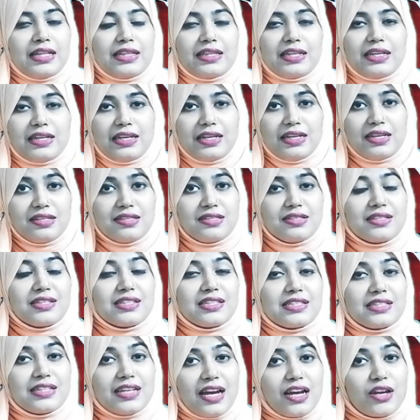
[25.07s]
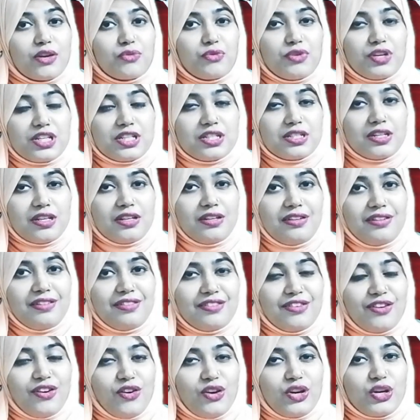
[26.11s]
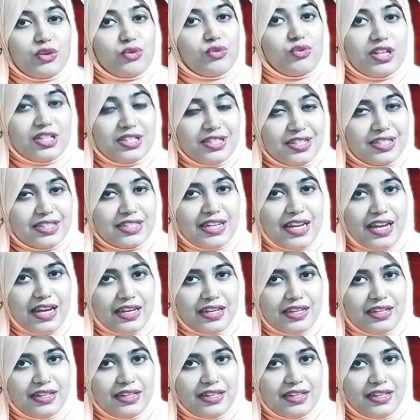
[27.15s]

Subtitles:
that is tag question or question tag.